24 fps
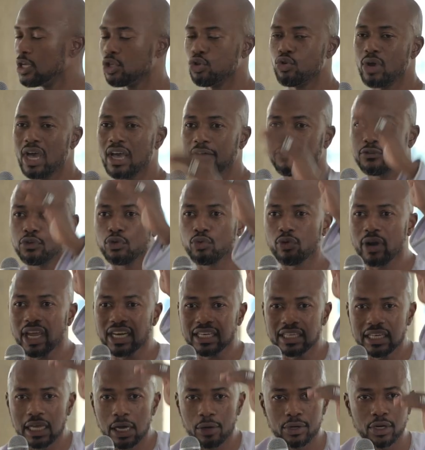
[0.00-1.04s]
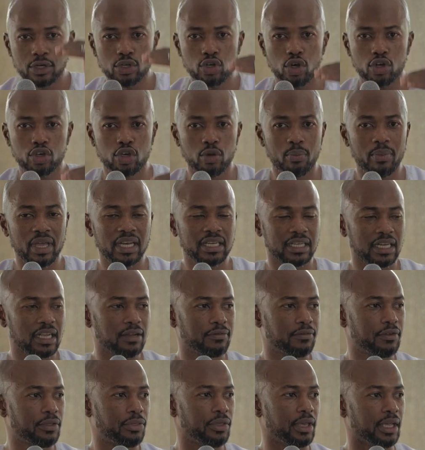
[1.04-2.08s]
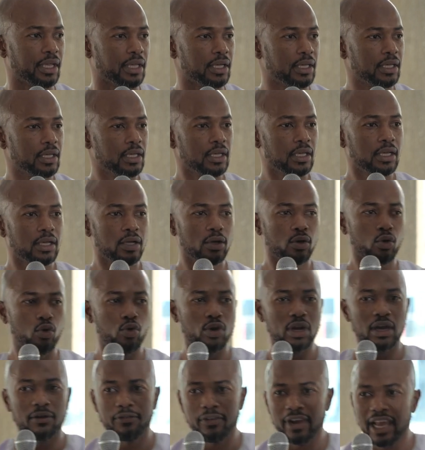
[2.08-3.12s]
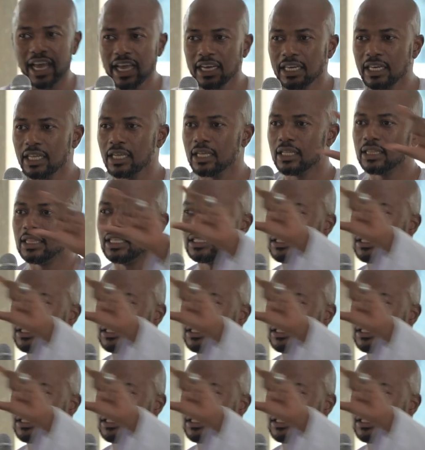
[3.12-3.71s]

You have to write down and document everything. Kunaflani,